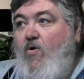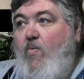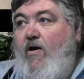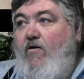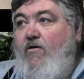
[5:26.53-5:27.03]

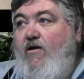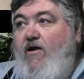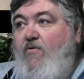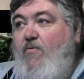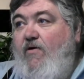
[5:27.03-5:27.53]
Well, you
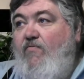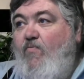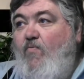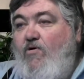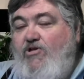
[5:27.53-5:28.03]
know, if
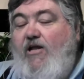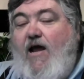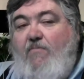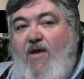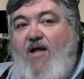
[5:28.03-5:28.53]
once you get
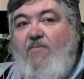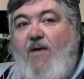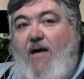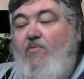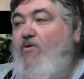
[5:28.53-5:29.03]
out beyond the
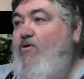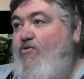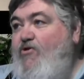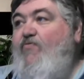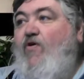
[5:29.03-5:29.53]
Bible, you're
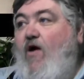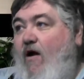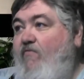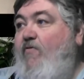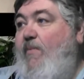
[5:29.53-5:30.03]
too far
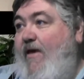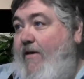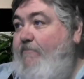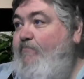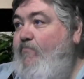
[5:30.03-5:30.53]
out for me.
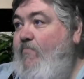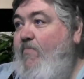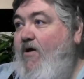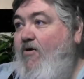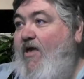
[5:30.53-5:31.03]

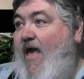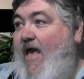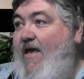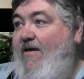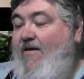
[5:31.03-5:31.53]

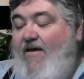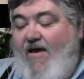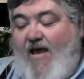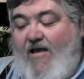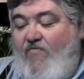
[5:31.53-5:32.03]
Okay?
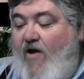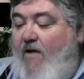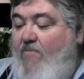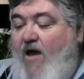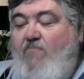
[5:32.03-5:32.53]
And if you're
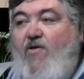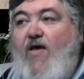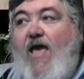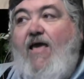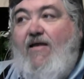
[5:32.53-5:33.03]
out beyond Brother
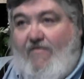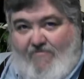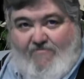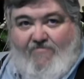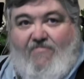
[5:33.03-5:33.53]
Hagin,
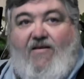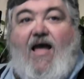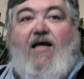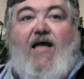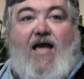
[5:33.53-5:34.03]

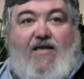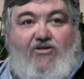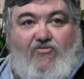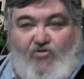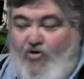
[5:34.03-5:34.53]
I
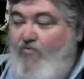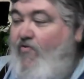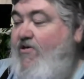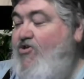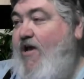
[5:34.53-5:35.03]
can
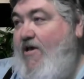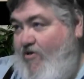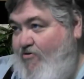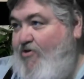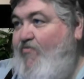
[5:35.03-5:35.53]
truthfully say
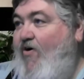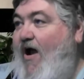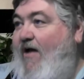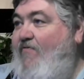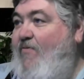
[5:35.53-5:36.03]
you're too
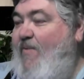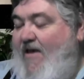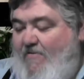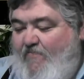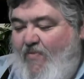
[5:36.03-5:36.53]
far out for
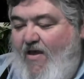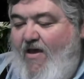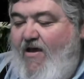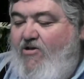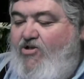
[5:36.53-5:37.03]
me.
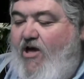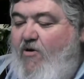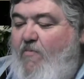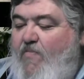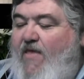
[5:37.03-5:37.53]

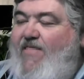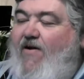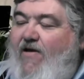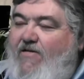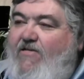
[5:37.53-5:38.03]
So
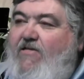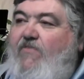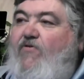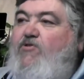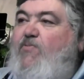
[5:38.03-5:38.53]
there is a
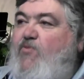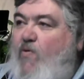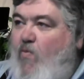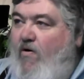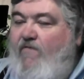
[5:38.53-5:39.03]
difference
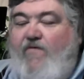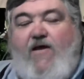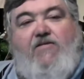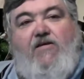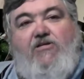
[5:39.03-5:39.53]
between word of
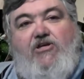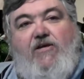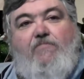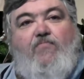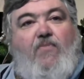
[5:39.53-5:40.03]
faith
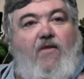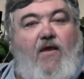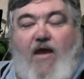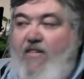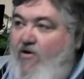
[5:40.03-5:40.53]
teaching
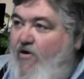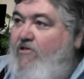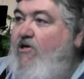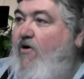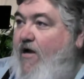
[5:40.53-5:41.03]
and the
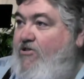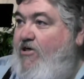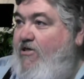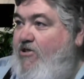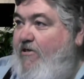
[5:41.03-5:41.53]
Greasy Grace
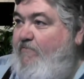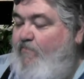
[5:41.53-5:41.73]
teaching.